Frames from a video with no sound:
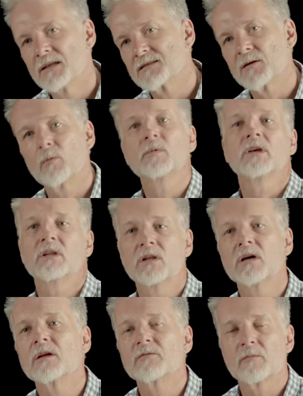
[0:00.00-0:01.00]
to see what we can
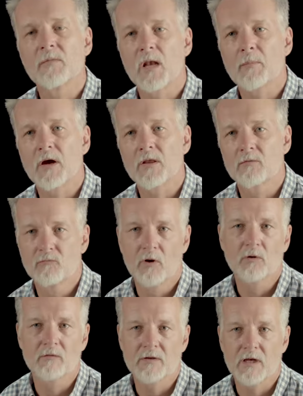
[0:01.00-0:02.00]
learn from that about the
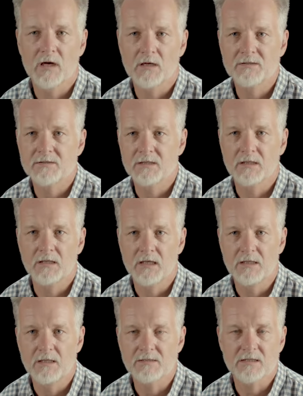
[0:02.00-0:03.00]
role of the arts in
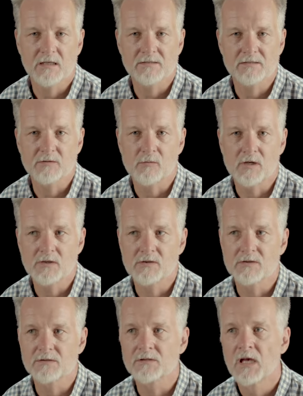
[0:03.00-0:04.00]
these kind of
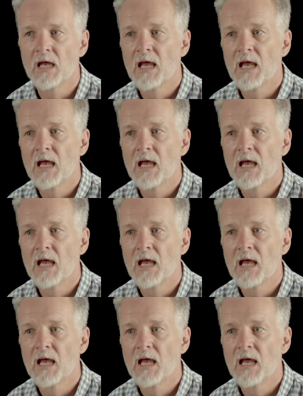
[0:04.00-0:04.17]
situations.